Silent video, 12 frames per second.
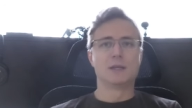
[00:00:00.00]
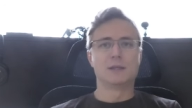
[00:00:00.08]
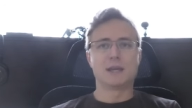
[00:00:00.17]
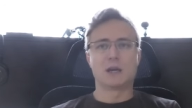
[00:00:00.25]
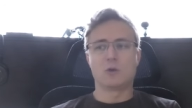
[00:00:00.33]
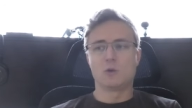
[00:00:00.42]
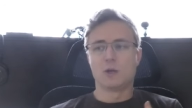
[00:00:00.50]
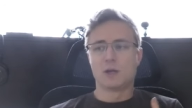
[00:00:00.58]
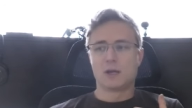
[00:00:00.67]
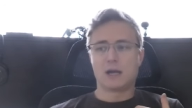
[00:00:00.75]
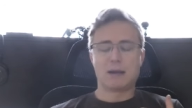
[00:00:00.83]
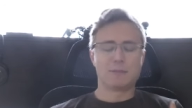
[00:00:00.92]
Now,
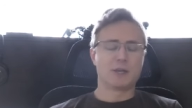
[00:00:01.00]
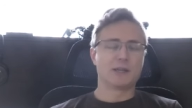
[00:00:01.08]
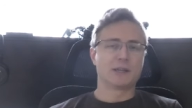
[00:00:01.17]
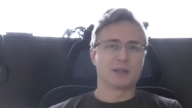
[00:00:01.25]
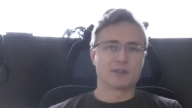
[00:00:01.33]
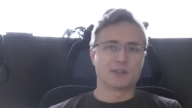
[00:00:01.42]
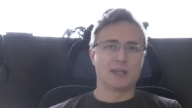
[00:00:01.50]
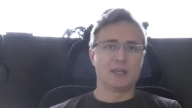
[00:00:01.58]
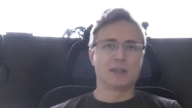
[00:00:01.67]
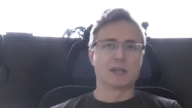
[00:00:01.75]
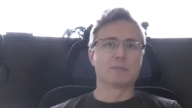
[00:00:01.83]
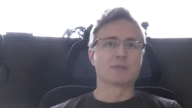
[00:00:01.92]
I'm not gonna say
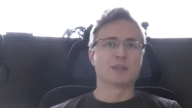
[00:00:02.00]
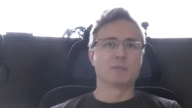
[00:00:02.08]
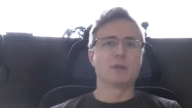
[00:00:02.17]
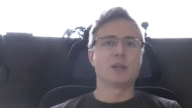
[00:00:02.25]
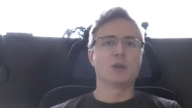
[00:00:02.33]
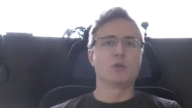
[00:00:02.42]
that I'm somebody